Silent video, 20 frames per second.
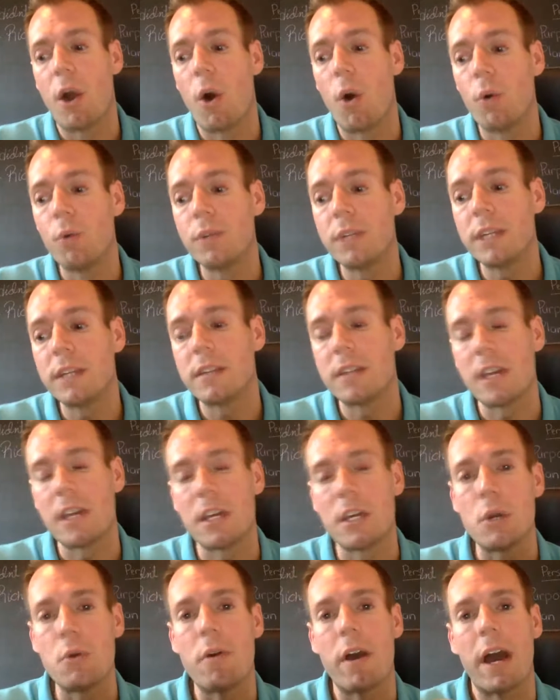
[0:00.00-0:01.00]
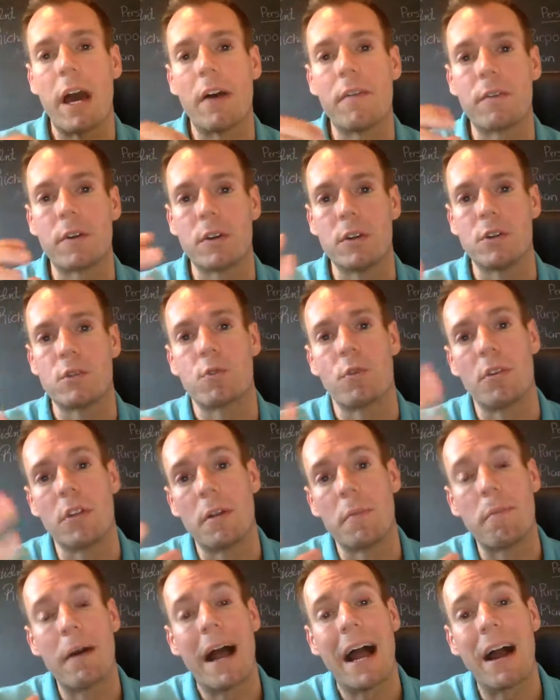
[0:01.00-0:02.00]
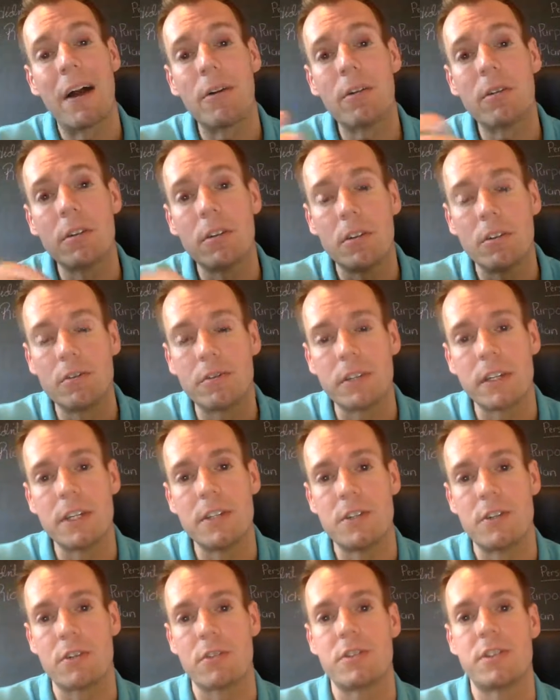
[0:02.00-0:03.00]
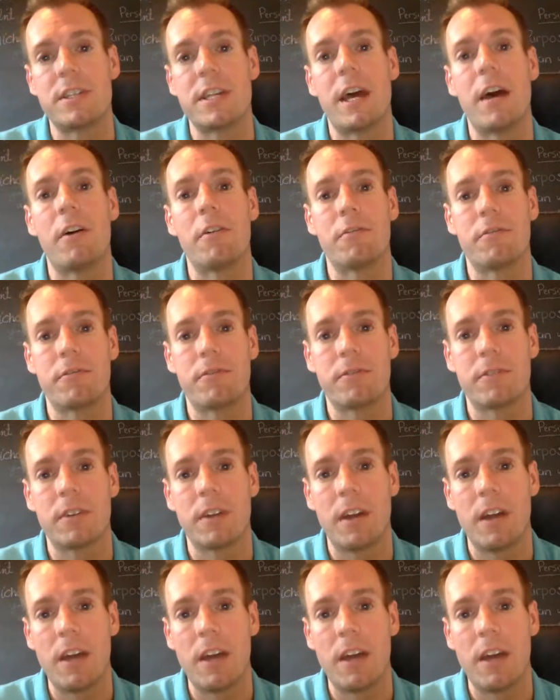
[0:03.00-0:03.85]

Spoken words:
only thing you have control and power over is yourself.